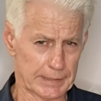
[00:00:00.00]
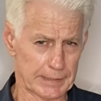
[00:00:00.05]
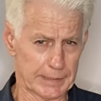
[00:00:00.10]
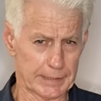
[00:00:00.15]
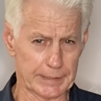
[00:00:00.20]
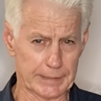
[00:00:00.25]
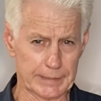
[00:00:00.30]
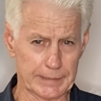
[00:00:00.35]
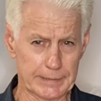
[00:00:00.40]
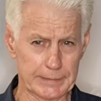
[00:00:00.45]

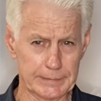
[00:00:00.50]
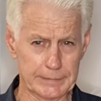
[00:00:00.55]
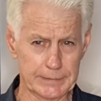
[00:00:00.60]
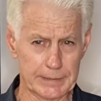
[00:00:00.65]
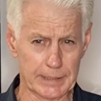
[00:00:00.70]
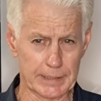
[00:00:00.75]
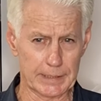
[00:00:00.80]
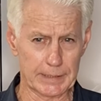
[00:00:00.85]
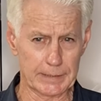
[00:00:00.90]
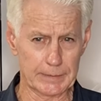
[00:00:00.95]
and
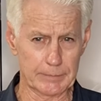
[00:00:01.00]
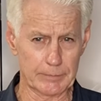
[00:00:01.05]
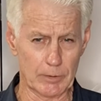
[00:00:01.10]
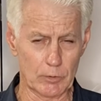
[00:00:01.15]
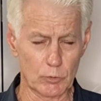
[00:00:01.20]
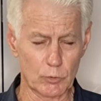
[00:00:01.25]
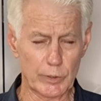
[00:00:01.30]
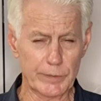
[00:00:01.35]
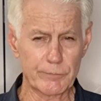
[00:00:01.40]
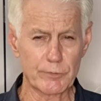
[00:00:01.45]

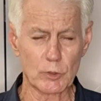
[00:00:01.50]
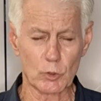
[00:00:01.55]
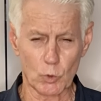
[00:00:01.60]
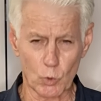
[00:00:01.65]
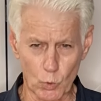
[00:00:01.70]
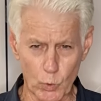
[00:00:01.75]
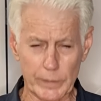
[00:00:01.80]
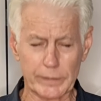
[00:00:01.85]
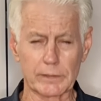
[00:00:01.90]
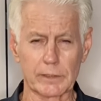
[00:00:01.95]
I'll give you a
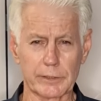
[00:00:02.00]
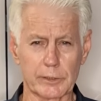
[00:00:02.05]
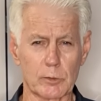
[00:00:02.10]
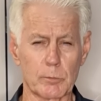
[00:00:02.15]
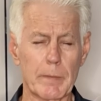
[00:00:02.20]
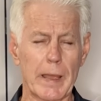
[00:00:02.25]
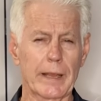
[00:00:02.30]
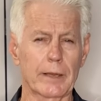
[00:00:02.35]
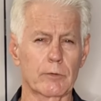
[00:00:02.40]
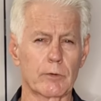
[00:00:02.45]
quick little
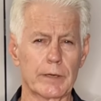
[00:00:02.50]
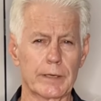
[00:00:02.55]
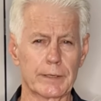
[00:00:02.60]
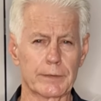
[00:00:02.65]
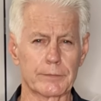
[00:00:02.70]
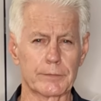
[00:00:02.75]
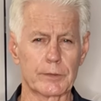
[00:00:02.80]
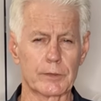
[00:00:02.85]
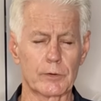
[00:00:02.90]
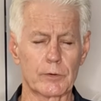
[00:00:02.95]

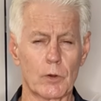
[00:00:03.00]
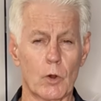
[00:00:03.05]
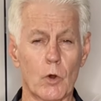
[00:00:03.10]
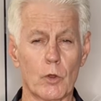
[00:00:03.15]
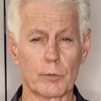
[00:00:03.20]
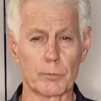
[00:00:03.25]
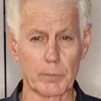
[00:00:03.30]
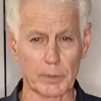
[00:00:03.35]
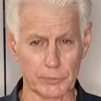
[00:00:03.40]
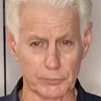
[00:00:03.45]
background
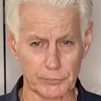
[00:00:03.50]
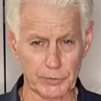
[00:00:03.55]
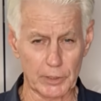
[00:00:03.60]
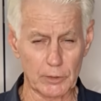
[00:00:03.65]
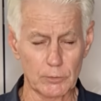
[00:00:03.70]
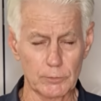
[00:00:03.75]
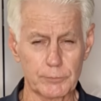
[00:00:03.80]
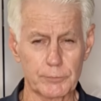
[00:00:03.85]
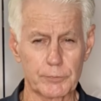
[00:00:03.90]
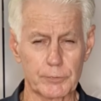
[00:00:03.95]
on
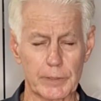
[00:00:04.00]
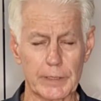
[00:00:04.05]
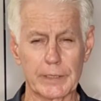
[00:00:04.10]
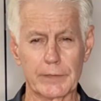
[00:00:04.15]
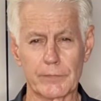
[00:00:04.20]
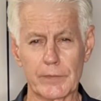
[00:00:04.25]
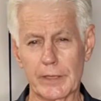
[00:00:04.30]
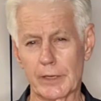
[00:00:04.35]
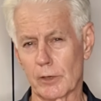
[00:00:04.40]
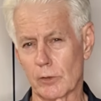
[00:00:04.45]
myself,
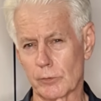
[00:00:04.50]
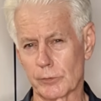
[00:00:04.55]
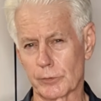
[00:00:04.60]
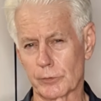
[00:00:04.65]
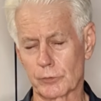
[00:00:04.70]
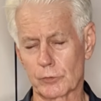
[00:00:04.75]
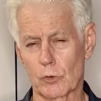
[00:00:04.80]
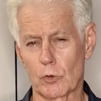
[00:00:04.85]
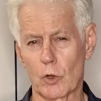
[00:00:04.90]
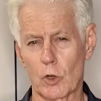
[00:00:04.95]
and then I'll
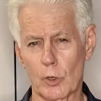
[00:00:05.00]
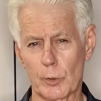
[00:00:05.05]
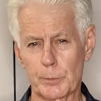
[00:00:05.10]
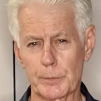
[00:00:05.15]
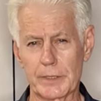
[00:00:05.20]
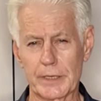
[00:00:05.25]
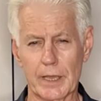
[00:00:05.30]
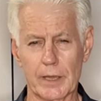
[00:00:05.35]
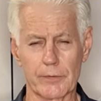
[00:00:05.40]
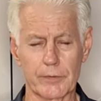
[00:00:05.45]
describe
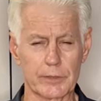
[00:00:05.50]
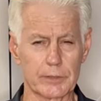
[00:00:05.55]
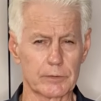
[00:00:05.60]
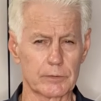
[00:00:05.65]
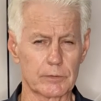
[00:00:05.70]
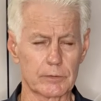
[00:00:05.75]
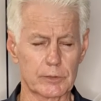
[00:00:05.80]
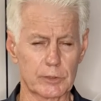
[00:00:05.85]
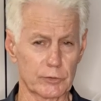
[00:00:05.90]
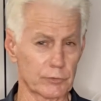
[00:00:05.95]
the other
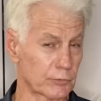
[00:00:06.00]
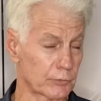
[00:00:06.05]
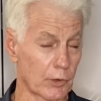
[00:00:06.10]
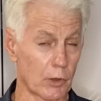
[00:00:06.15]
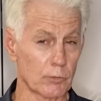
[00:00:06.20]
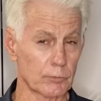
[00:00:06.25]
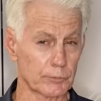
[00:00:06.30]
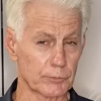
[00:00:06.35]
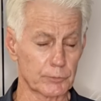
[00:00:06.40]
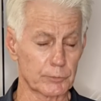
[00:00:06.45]

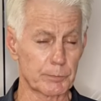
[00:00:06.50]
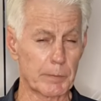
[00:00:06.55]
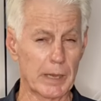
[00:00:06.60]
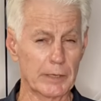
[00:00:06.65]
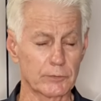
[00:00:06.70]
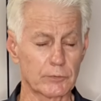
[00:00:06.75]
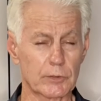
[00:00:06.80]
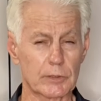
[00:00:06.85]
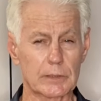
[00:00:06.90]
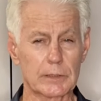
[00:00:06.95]
consultants
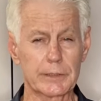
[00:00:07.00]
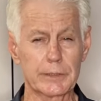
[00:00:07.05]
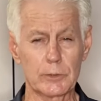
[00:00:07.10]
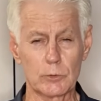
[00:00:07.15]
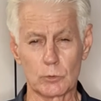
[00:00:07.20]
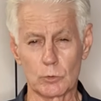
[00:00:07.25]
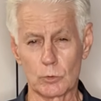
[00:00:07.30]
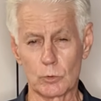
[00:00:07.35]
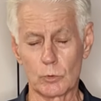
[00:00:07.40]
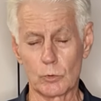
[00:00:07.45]
basically,
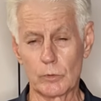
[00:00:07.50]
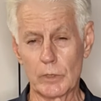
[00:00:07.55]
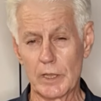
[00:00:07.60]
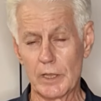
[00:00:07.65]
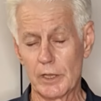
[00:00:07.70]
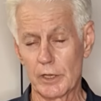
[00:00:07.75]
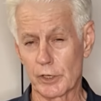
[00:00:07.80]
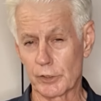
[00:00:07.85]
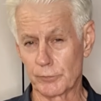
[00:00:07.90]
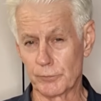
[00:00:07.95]
or
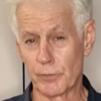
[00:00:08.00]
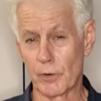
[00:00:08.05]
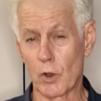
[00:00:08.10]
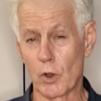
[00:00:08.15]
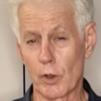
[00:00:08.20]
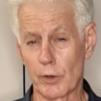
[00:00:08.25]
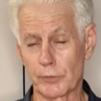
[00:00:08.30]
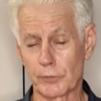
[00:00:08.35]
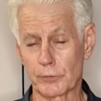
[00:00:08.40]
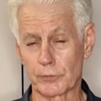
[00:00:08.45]

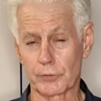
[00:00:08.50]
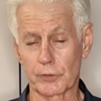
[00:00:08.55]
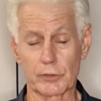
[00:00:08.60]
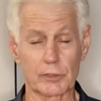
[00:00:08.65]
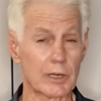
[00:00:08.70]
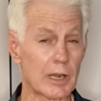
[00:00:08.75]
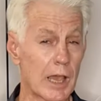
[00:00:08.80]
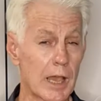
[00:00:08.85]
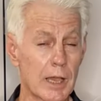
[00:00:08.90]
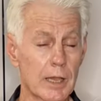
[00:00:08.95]
advisors at
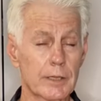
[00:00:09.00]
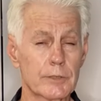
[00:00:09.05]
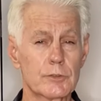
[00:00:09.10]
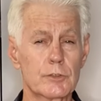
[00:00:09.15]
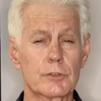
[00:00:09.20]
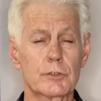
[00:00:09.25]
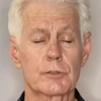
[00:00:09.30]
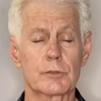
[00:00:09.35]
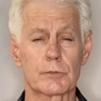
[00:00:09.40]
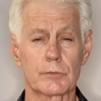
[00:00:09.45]

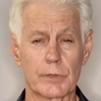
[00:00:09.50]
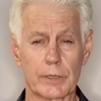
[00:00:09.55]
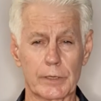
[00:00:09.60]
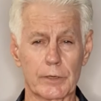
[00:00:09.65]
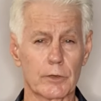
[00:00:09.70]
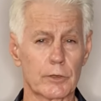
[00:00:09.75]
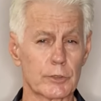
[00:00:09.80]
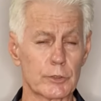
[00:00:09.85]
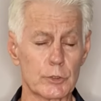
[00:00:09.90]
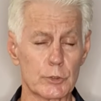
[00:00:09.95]
large that
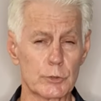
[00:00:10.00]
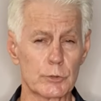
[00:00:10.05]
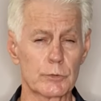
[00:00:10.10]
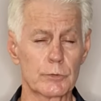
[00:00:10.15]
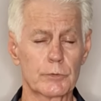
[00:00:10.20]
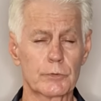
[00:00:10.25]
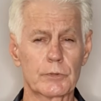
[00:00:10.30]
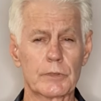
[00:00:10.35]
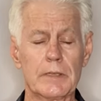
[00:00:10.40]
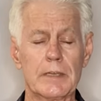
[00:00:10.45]
I
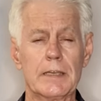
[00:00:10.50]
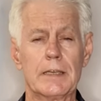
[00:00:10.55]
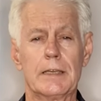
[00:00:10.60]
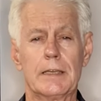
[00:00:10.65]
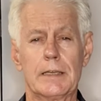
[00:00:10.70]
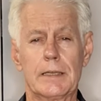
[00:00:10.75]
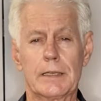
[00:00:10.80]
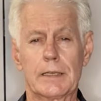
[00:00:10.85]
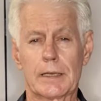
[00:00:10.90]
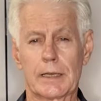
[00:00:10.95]
use.
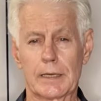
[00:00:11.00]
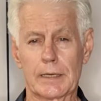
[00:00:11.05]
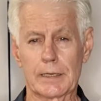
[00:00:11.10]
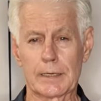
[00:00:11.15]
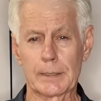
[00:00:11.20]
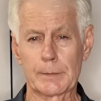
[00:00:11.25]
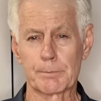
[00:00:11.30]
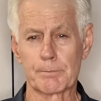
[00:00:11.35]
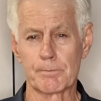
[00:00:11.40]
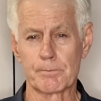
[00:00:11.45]

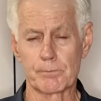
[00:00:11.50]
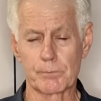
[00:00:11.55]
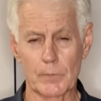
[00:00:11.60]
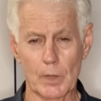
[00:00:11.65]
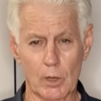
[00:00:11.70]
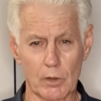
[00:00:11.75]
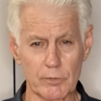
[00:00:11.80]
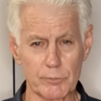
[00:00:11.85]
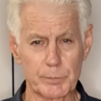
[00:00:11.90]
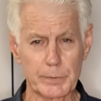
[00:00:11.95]

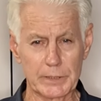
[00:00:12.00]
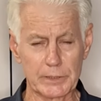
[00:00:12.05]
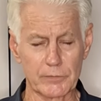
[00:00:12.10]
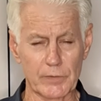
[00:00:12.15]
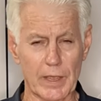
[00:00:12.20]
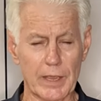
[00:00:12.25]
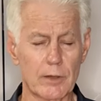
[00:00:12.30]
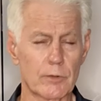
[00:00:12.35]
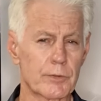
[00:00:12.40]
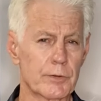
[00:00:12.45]
I've been in the
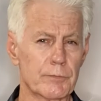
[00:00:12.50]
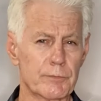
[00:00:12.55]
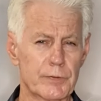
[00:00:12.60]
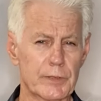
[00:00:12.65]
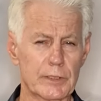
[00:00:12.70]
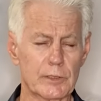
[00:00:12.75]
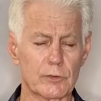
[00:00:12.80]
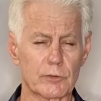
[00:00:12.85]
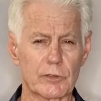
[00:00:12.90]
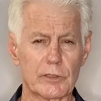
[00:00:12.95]
health and
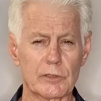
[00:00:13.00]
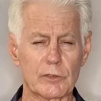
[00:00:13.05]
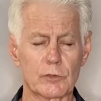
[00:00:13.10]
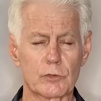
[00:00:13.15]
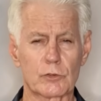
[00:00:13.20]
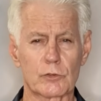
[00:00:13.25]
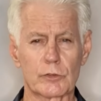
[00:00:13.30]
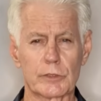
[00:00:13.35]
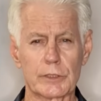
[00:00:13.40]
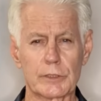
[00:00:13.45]
fitness
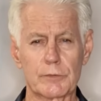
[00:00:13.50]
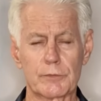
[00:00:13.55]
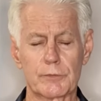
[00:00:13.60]
industry